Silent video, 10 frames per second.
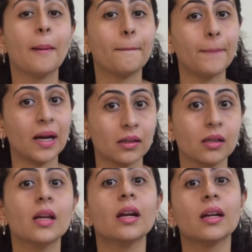But
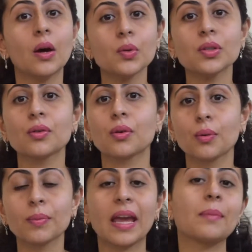Down
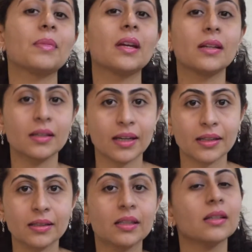syndrome can be
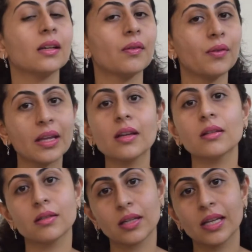detected very
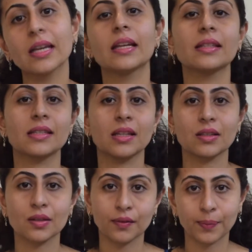early in the
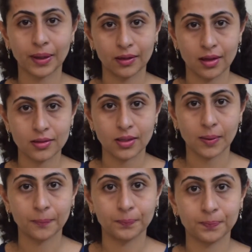stages of pregnancy.
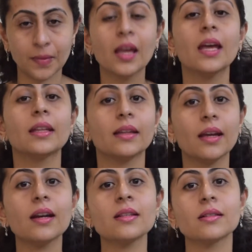
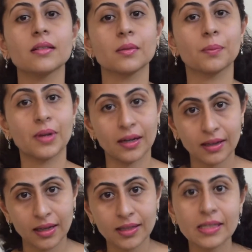There are certain blood
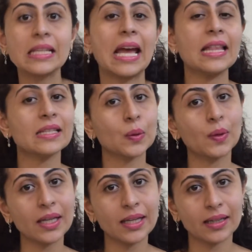tests and
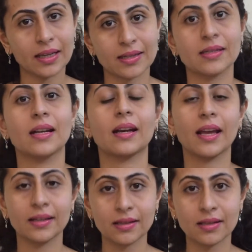screening tests that
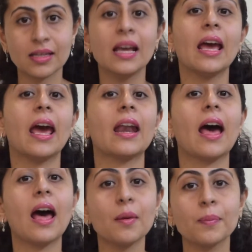exist and
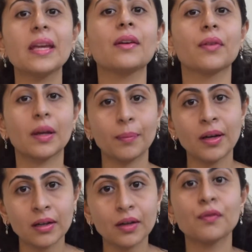are being
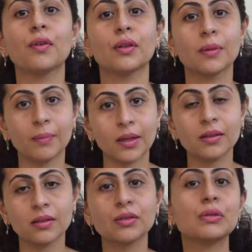recommended for the
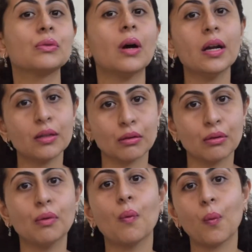mothers to
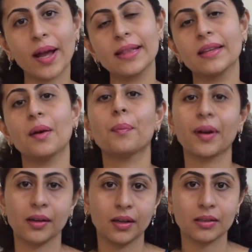undergo while they are
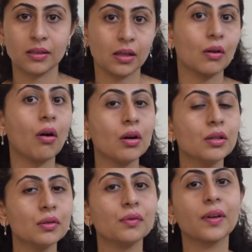pregnant in
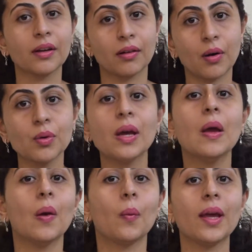order to figure out
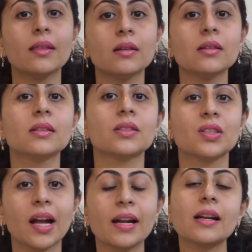whether the
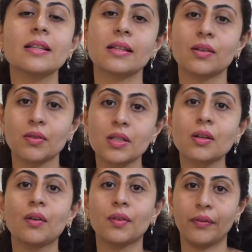child is at
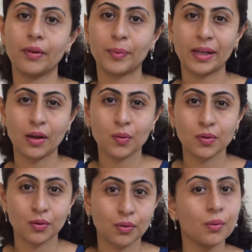risk of developing Down
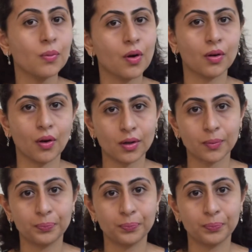syndrome or not.